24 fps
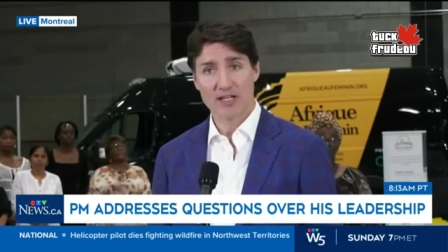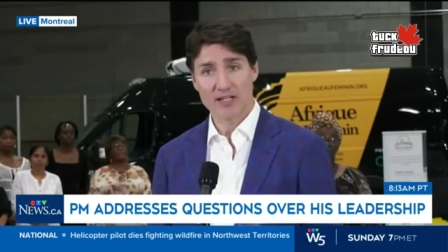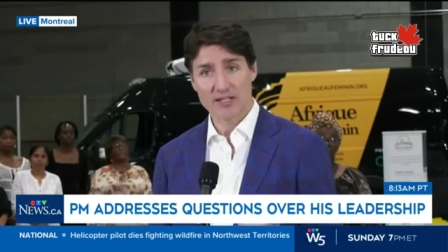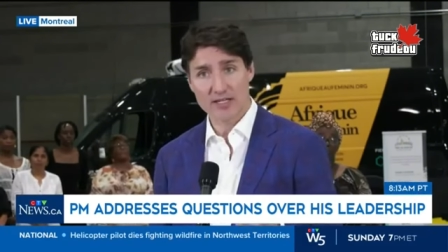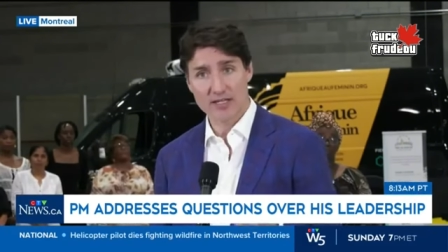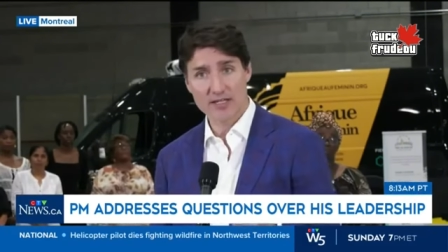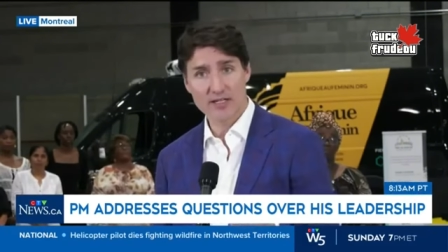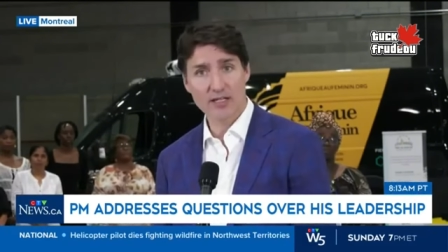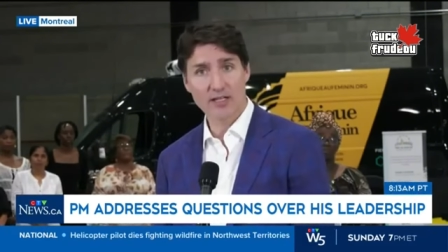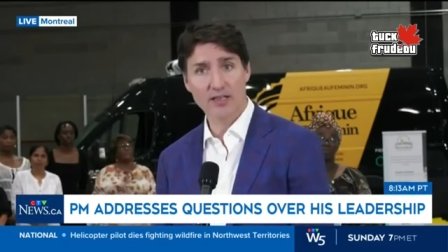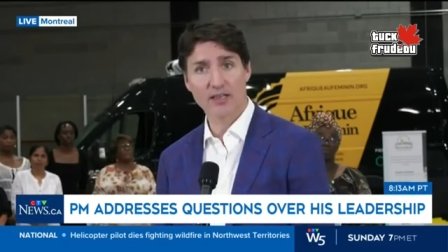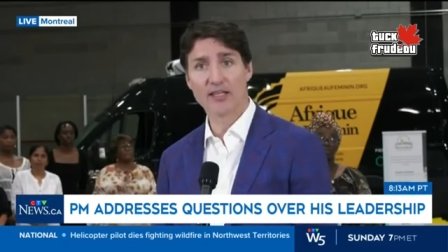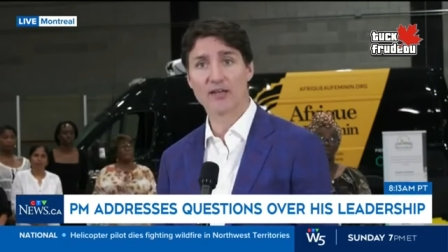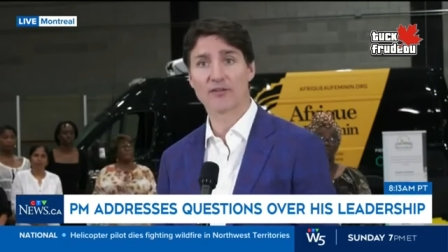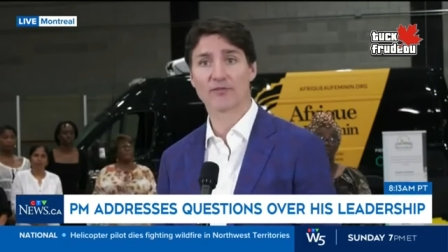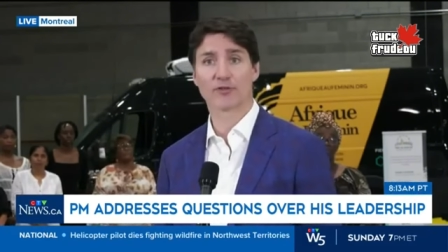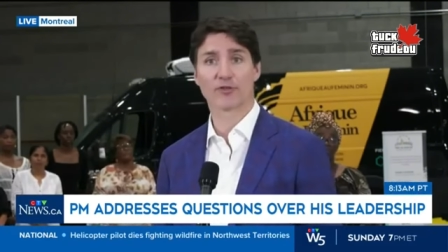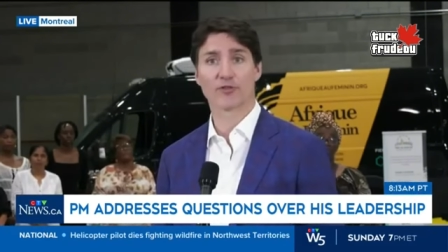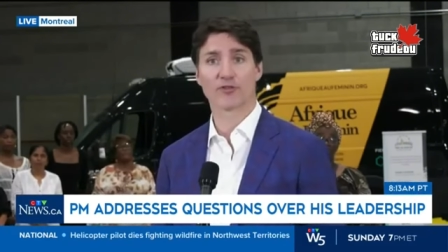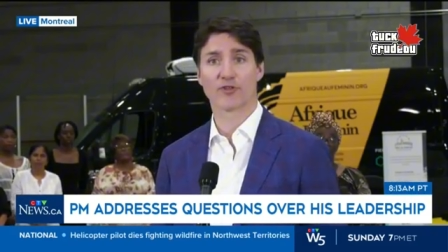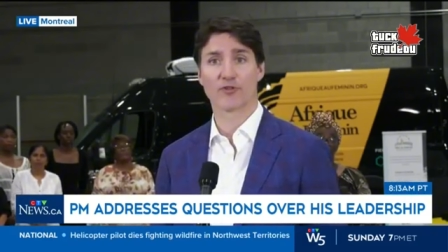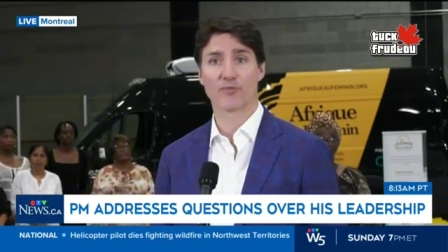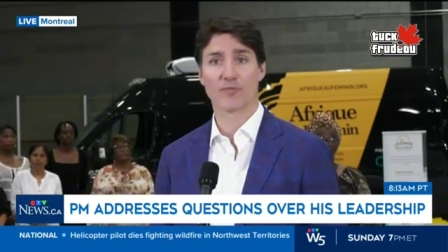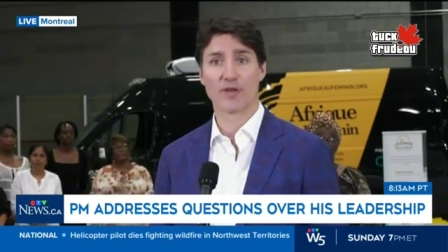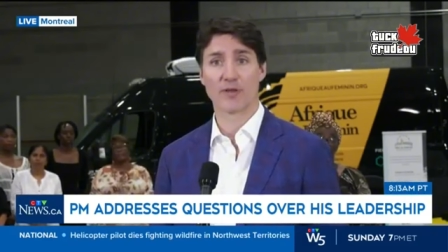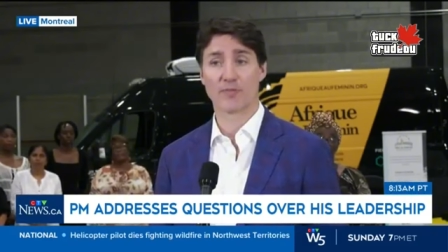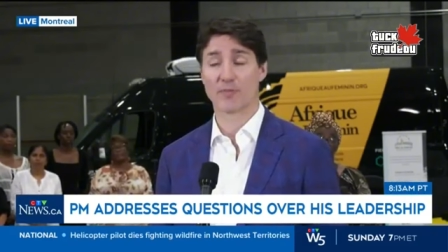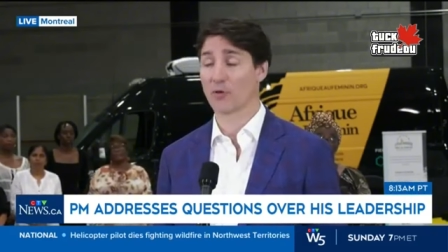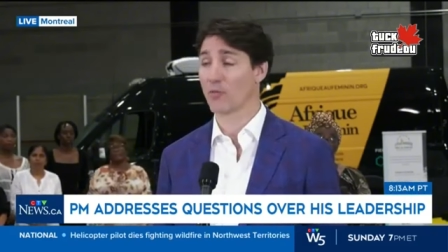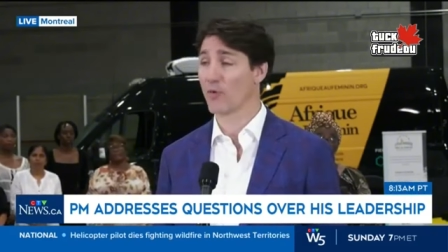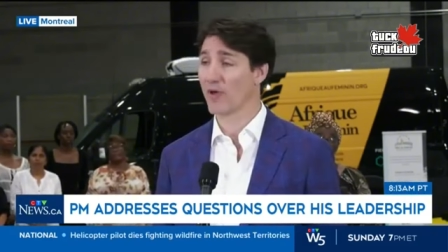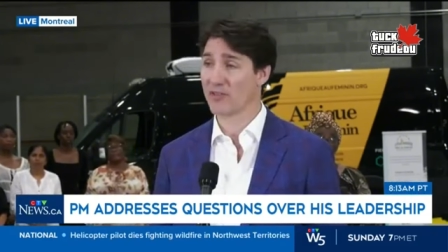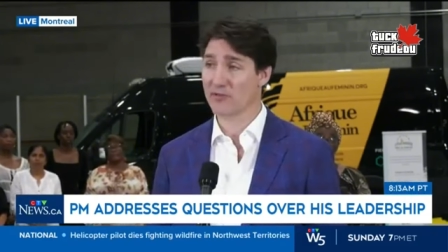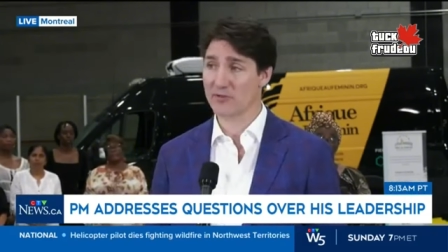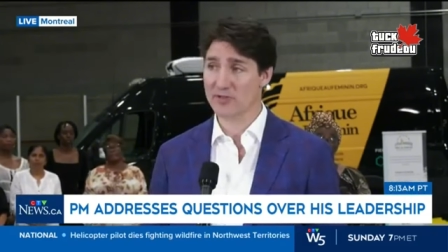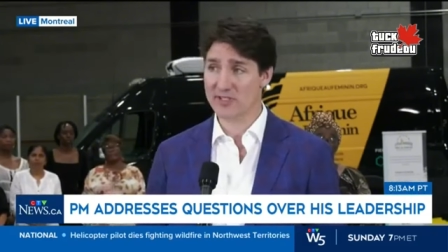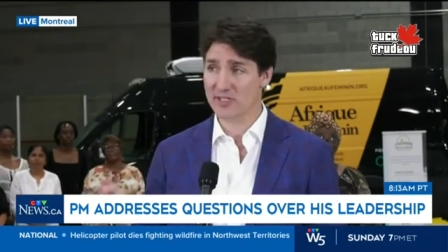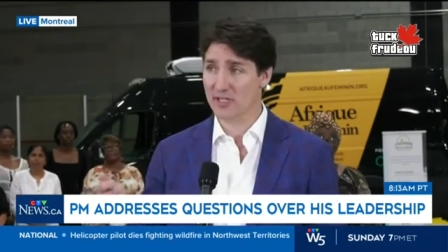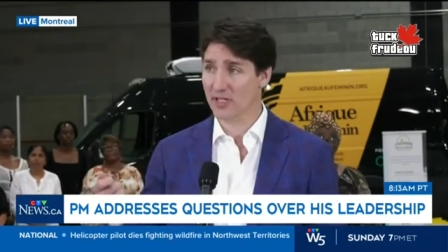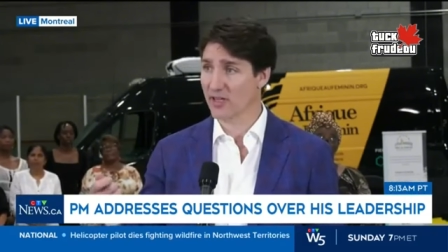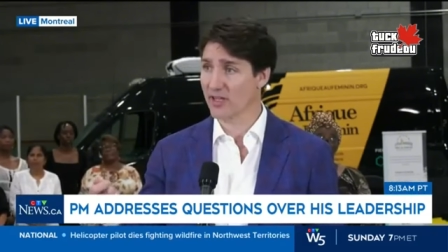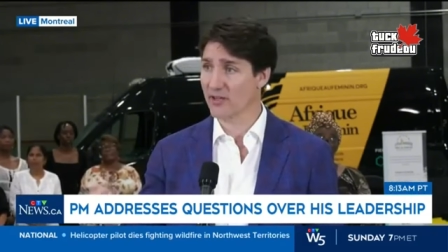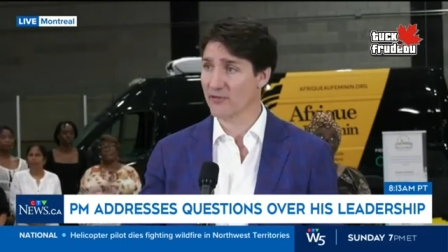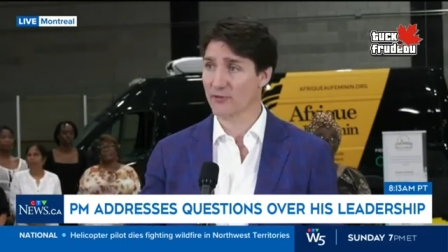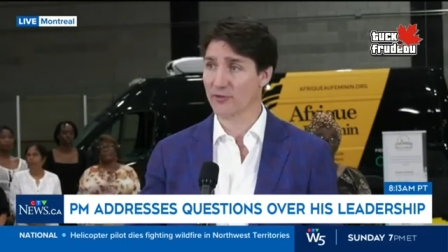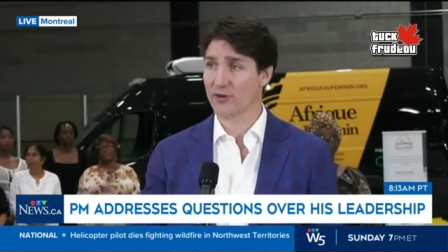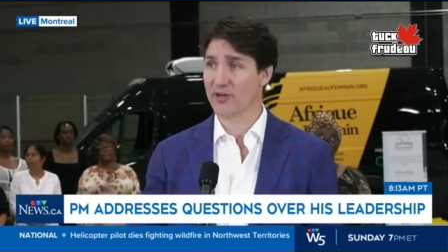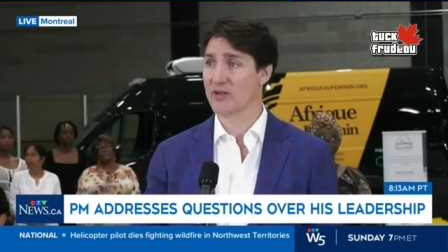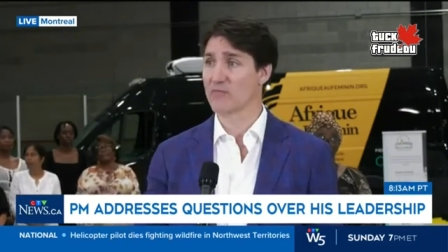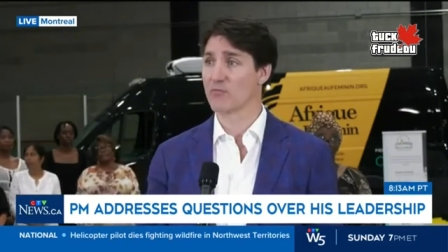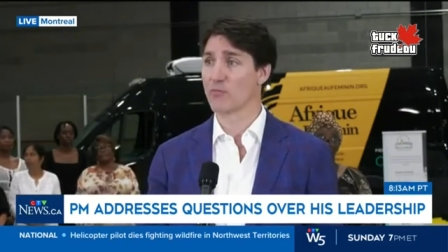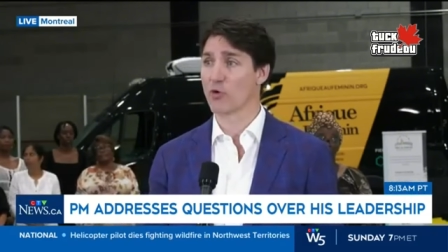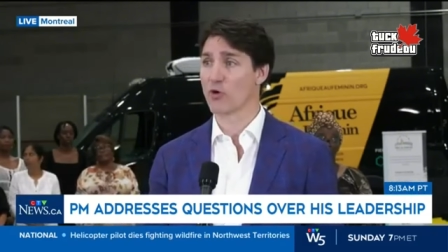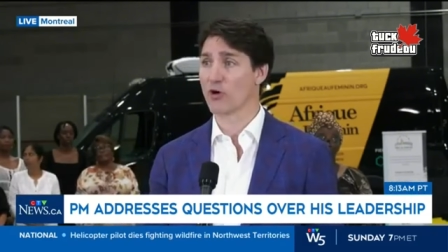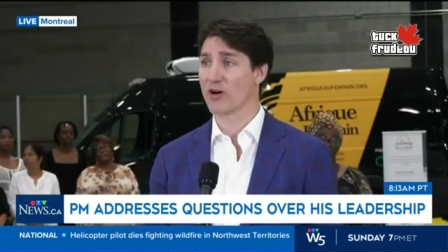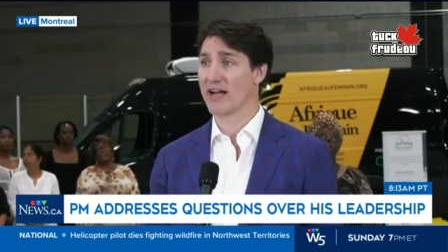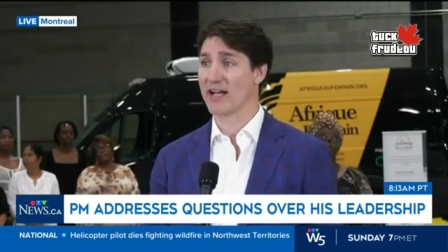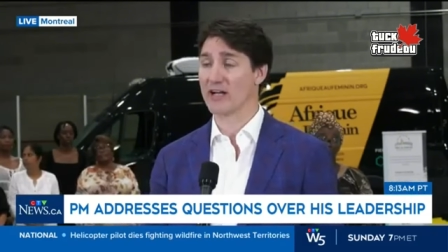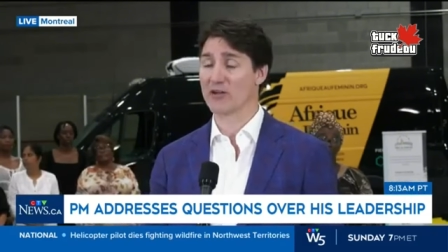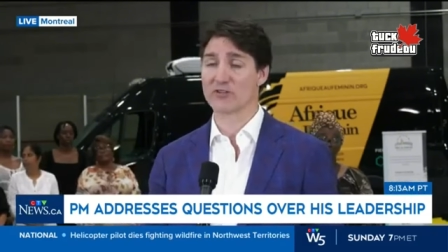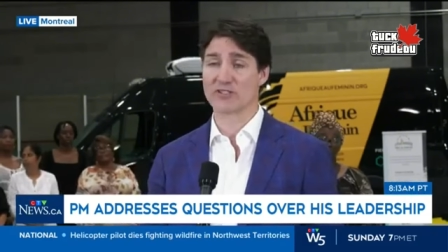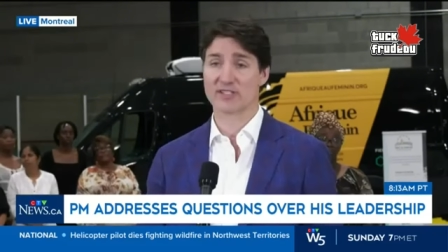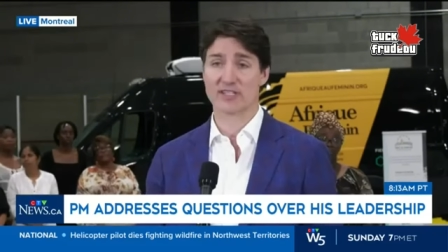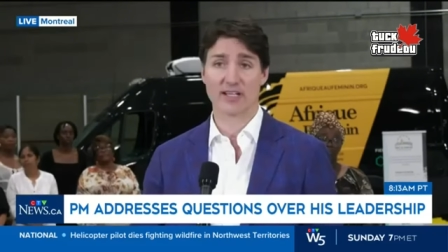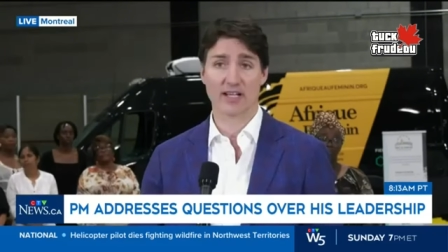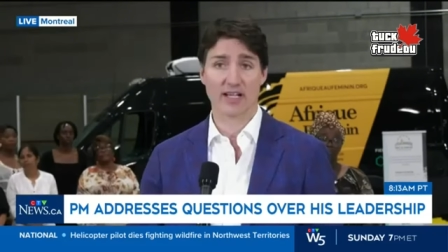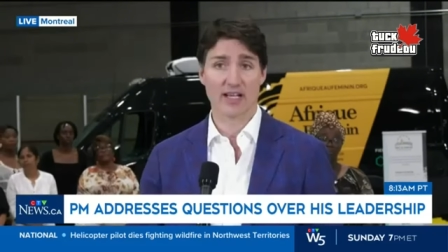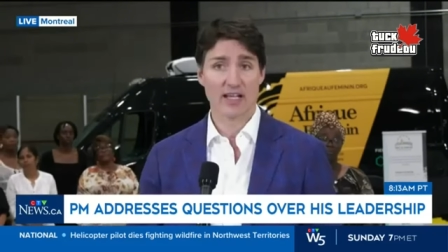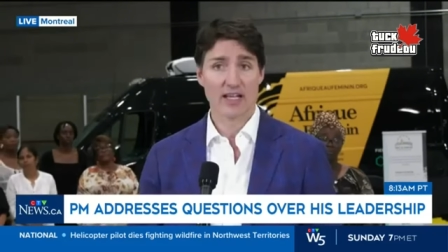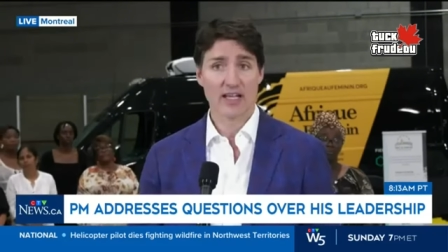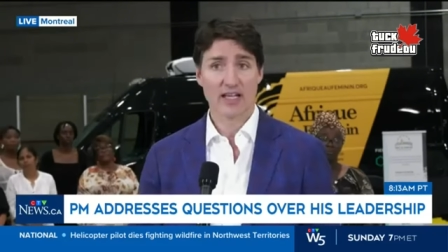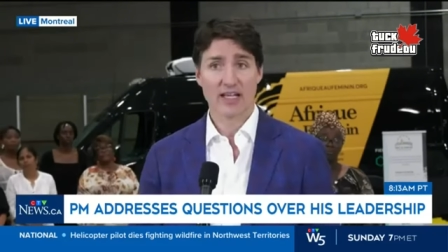to deliver for people, whether it's delivering more housing